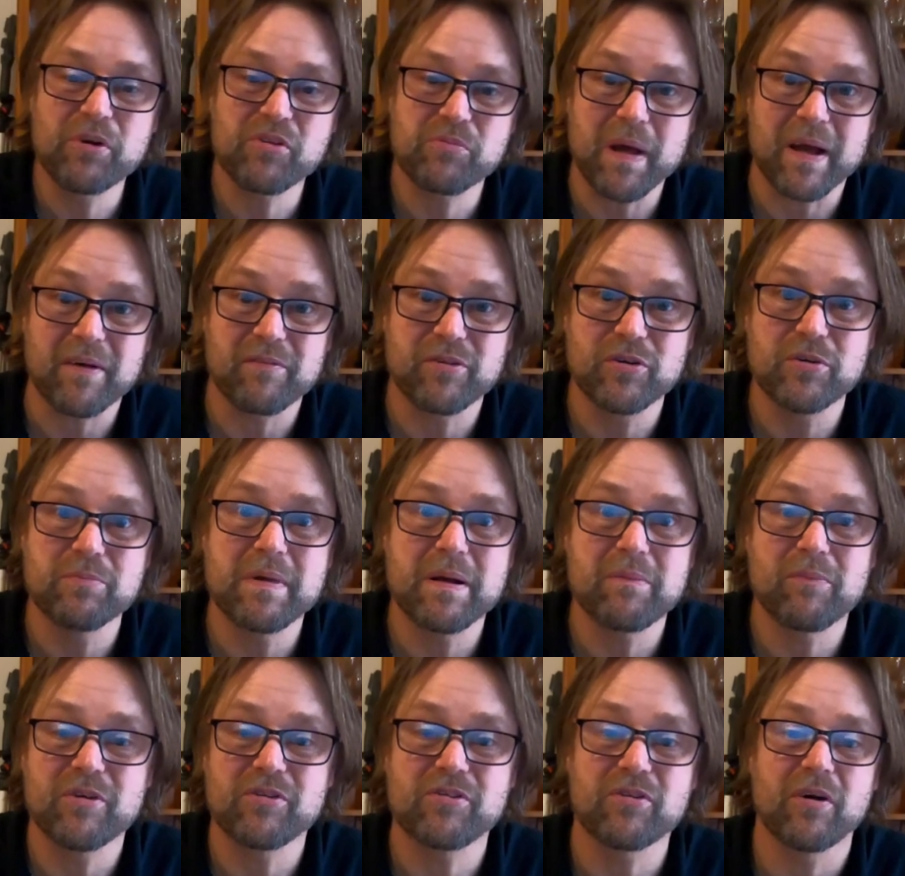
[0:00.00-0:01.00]
it brings back a few
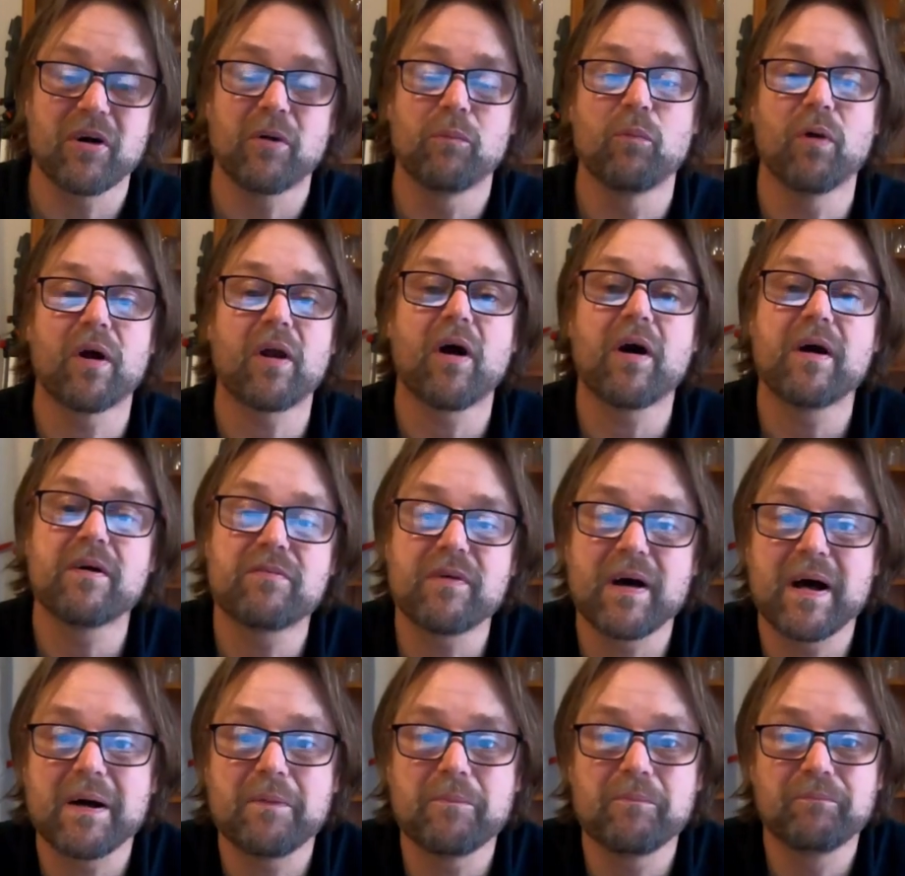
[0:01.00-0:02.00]
memories on what
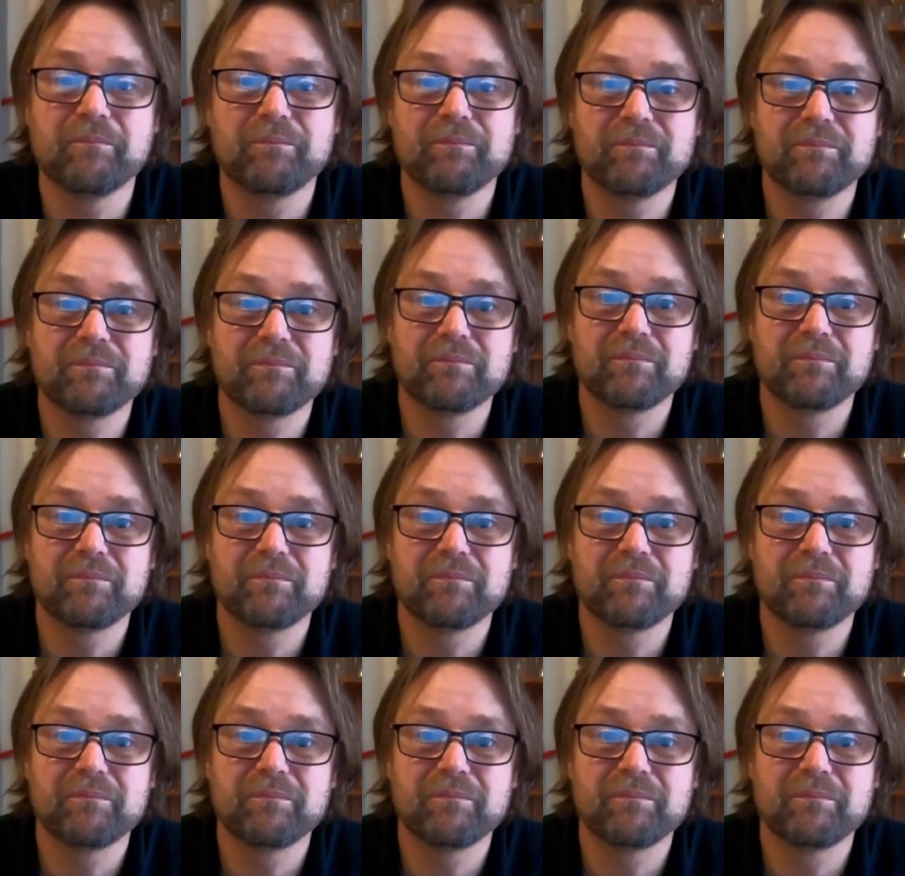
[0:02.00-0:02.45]
I've um,